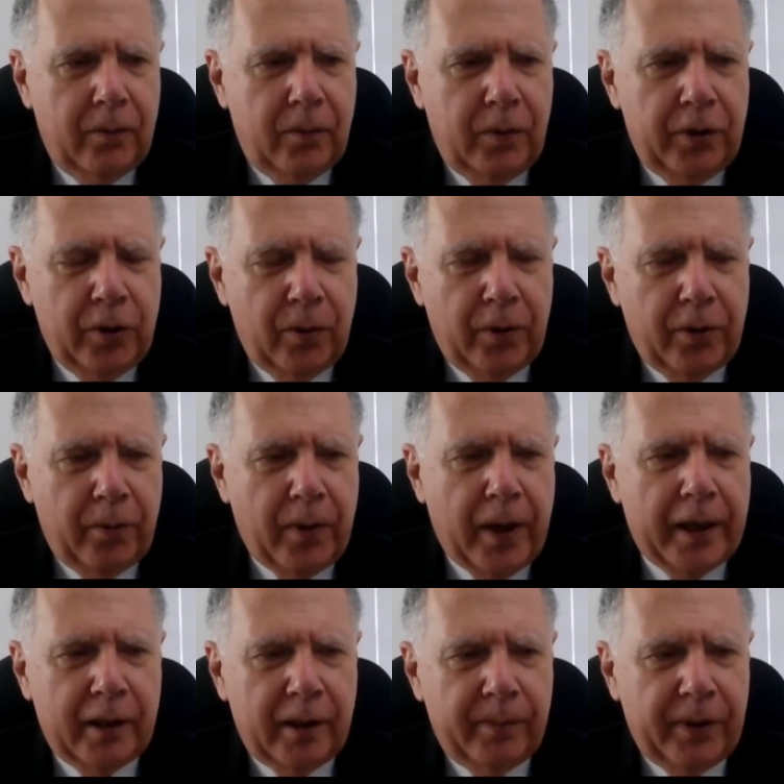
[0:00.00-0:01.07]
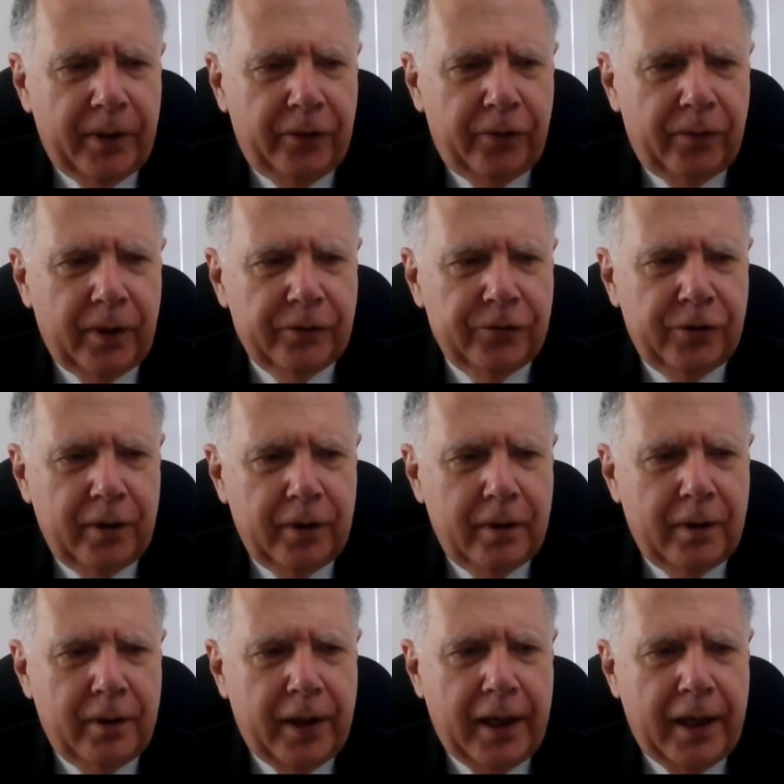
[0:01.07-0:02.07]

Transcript: When you were in the Reagan administration,